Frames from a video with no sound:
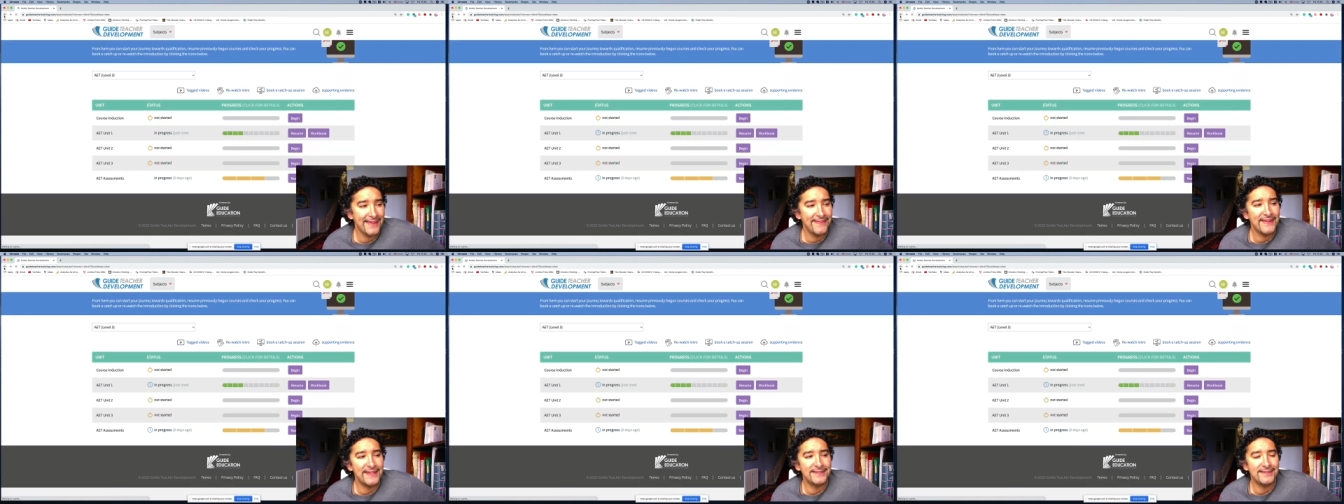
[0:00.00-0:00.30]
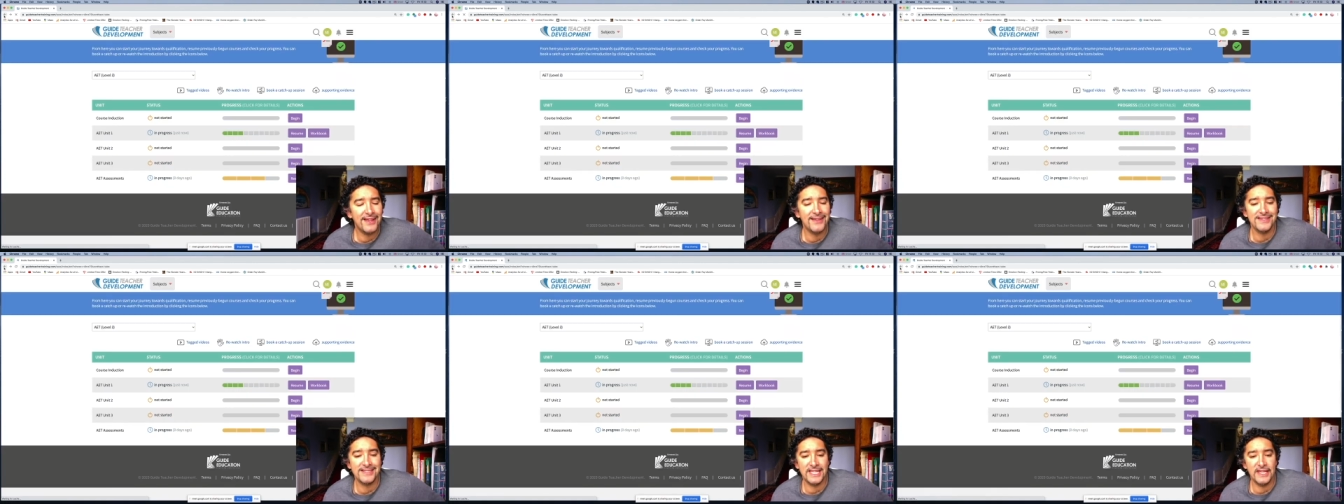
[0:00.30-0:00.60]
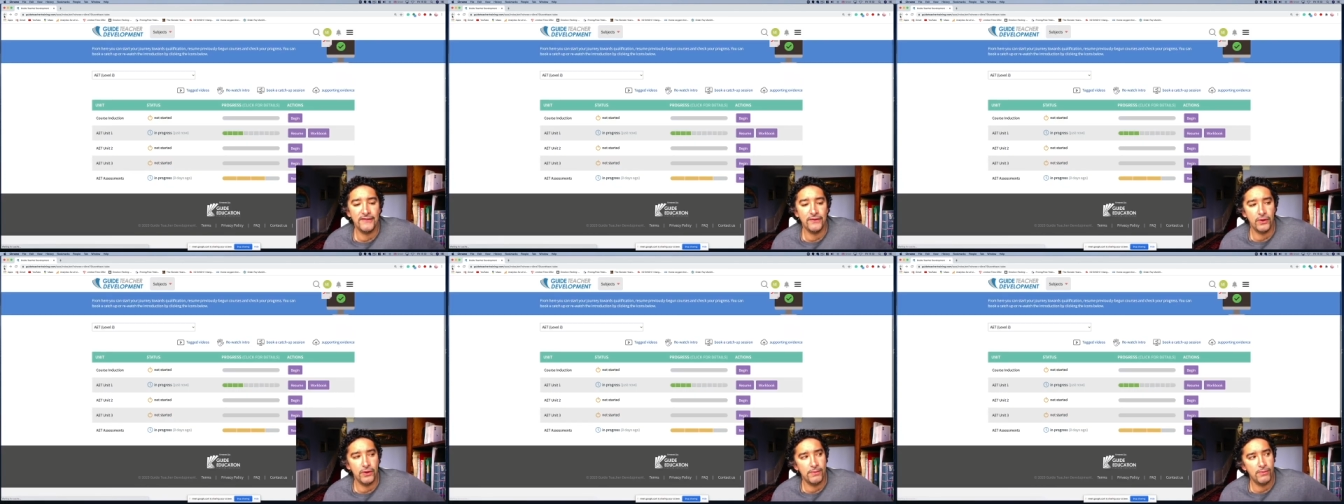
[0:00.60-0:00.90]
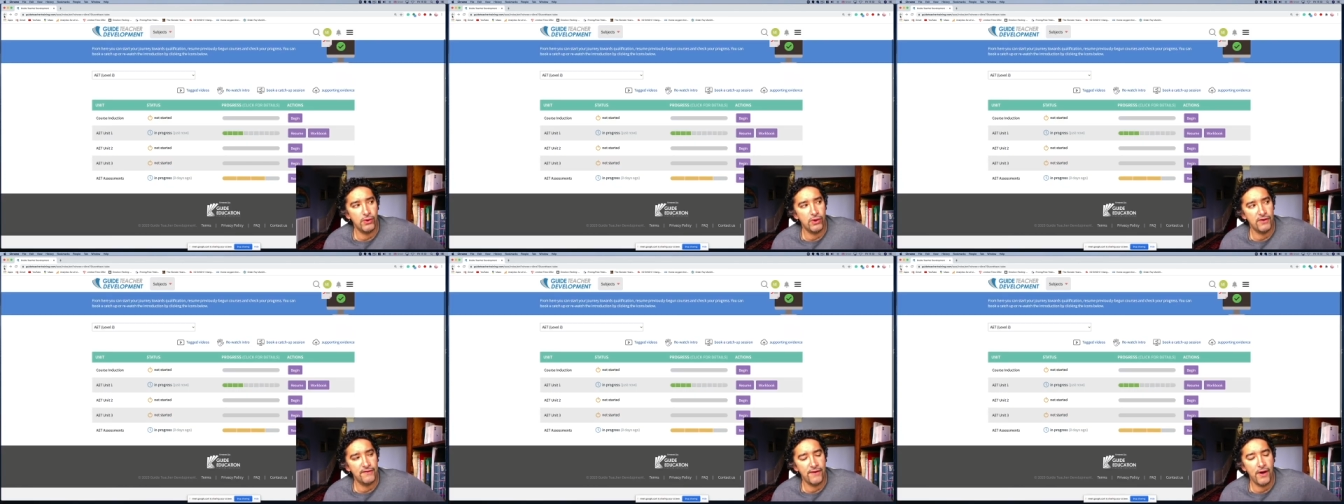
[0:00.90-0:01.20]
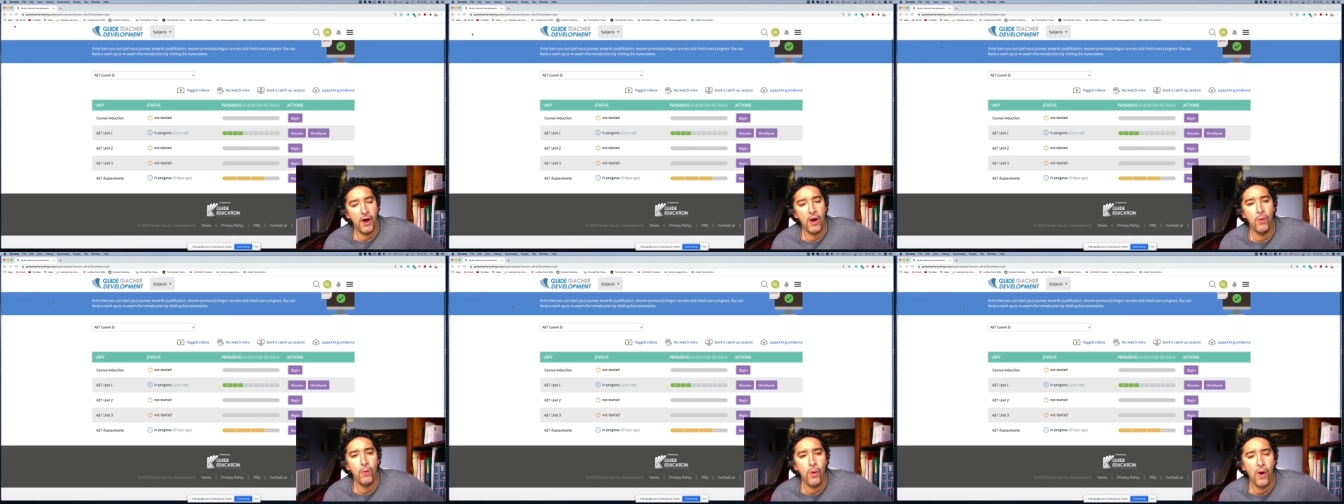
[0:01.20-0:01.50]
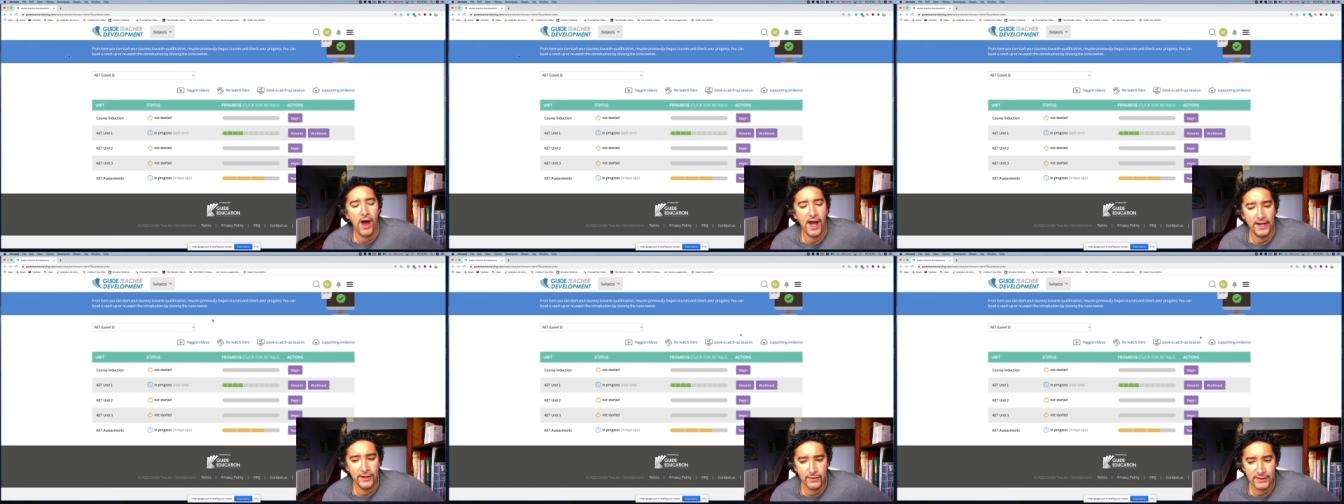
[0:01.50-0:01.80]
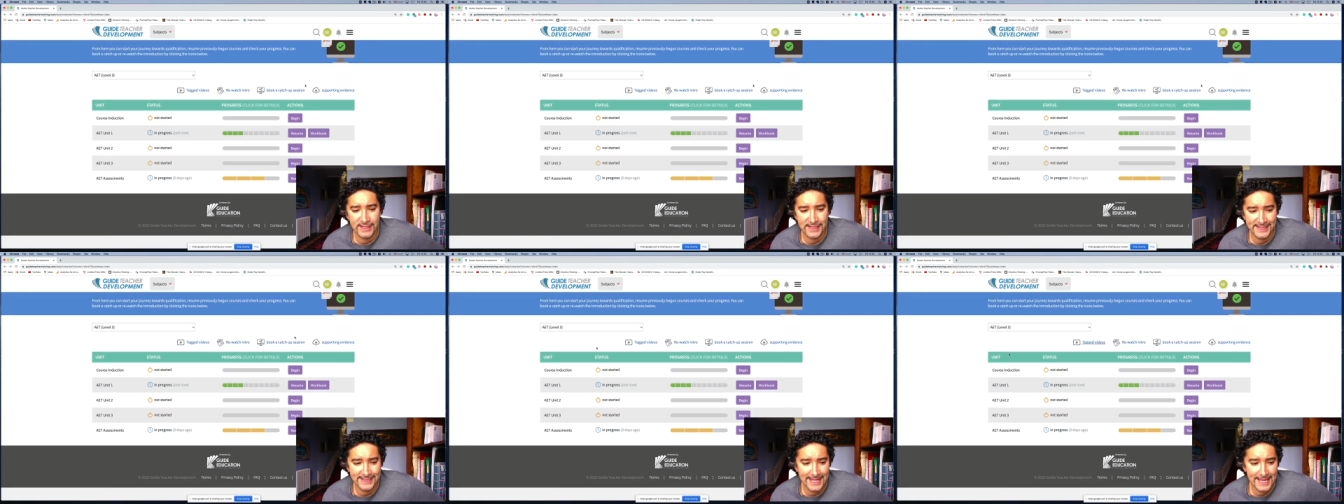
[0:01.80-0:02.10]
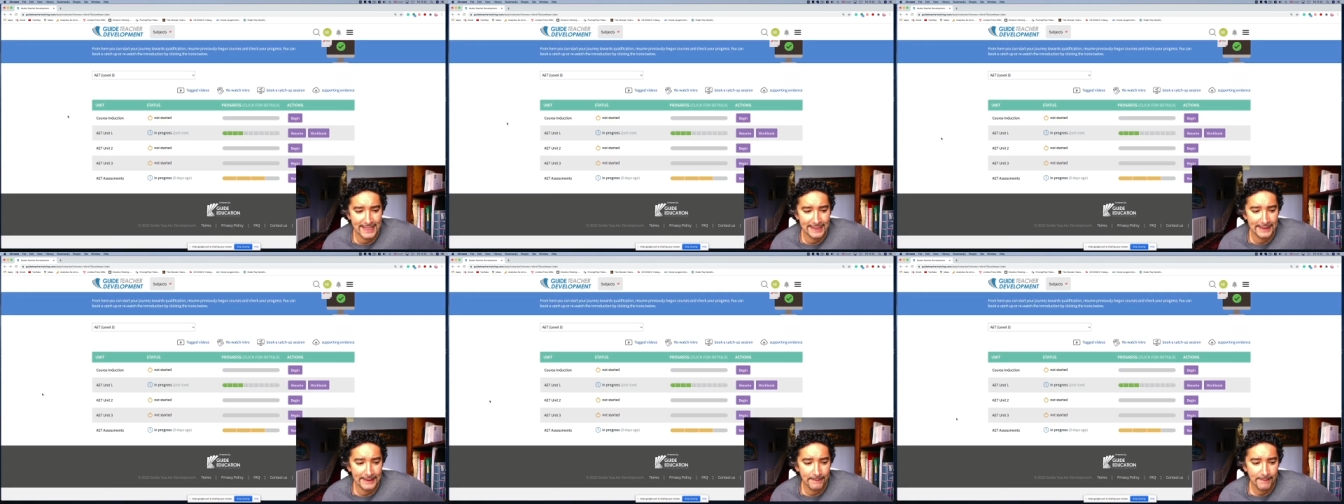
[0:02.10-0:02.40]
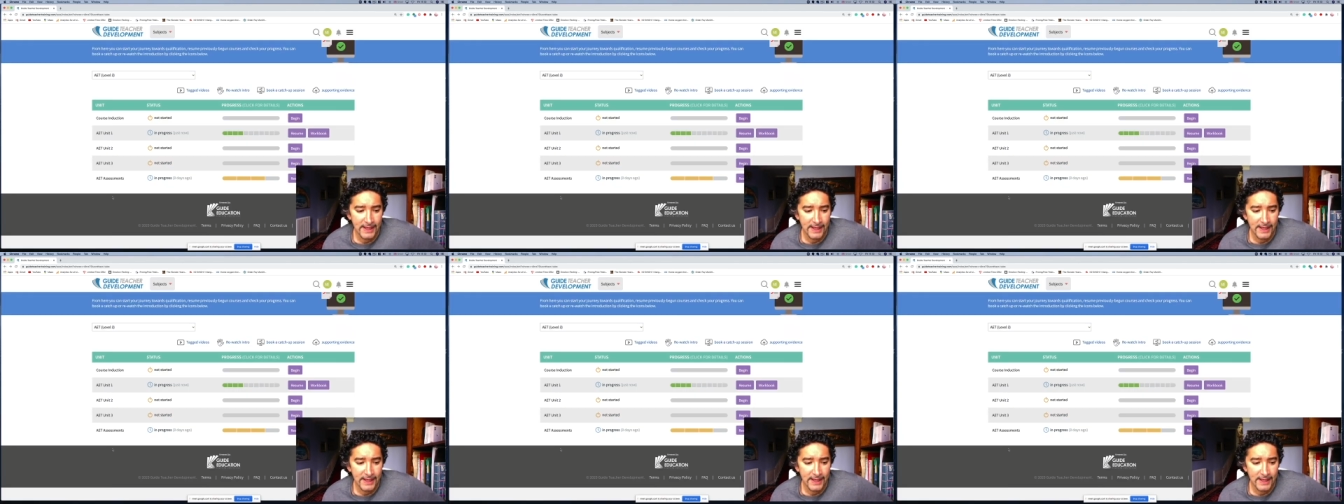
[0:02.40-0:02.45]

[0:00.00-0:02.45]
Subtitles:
it does give you more of a wider understanding.